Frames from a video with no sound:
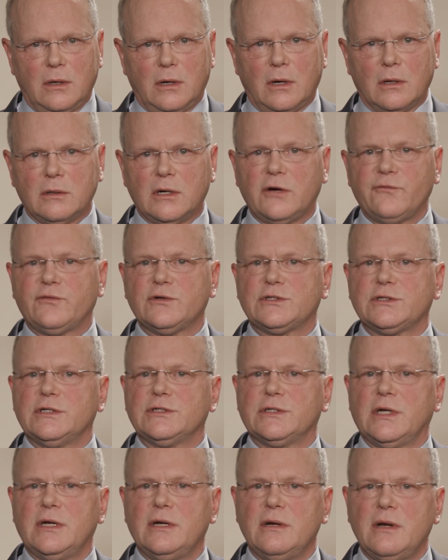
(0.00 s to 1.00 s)
Our office
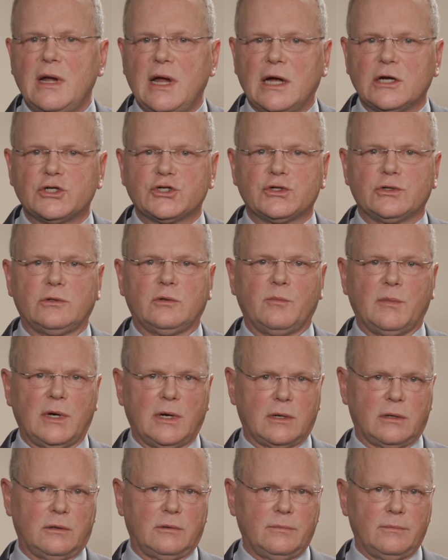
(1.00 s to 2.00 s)
is a national
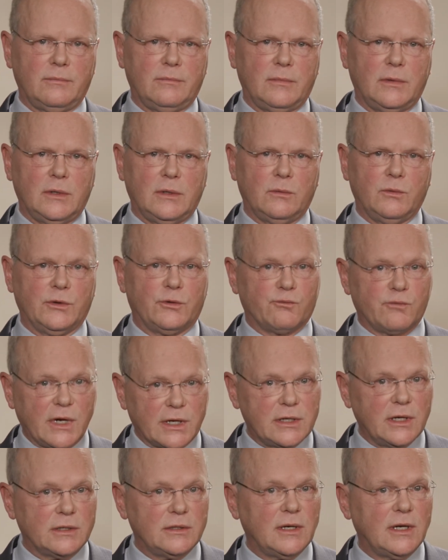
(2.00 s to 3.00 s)
model with
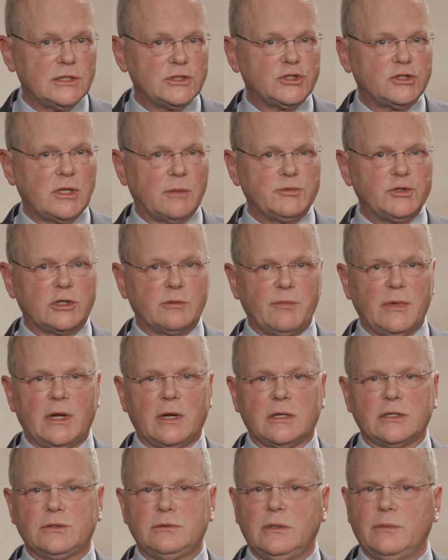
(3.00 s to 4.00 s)
recognized subject
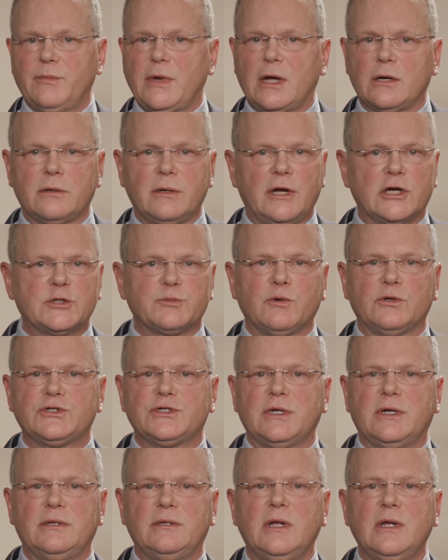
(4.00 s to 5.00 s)
matter
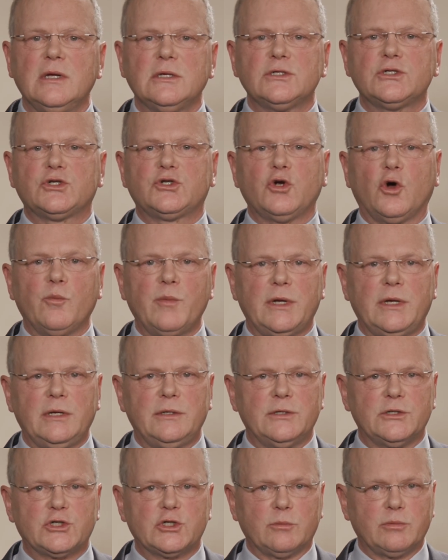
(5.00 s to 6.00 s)
experts in so many
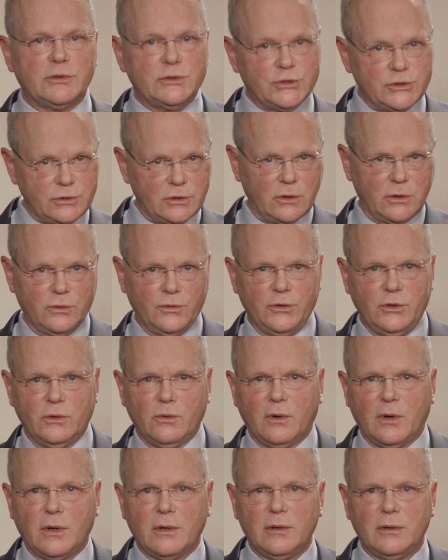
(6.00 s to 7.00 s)
disciplines. You know who
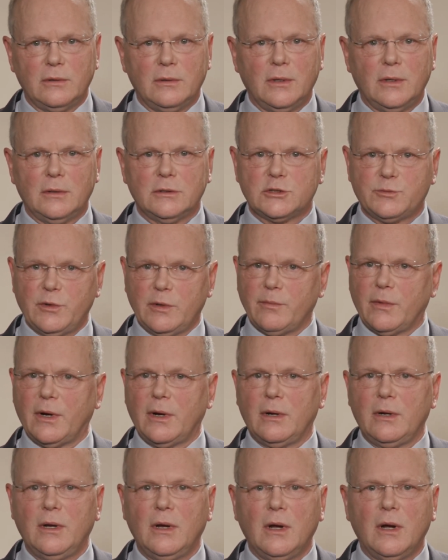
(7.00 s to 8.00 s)
you are. It's been
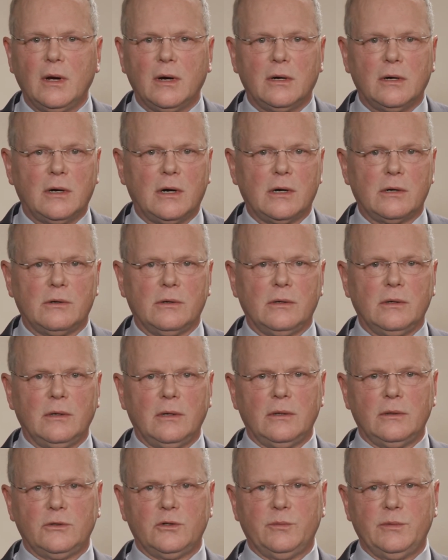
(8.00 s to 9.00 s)
my honor
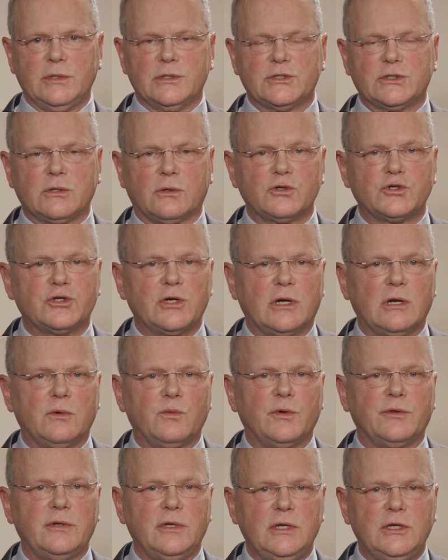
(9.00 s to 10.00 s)
to be associated
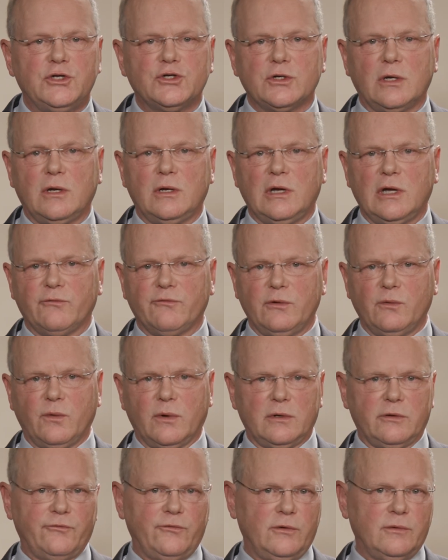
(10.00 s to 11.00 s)
with each and every
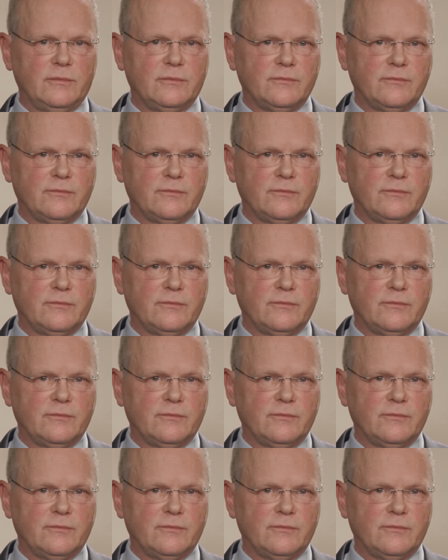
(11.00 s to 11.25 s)
one of you.